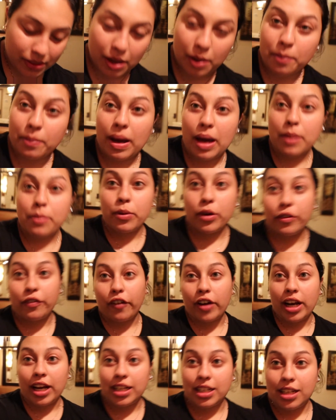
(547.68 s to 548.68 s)
my
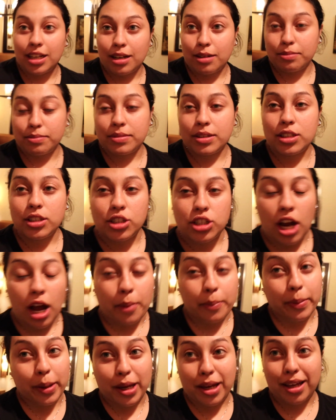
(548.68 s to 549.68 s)
boyfriend ended up
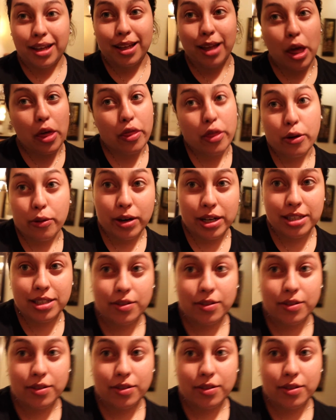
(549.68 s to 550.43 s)
chopping the rest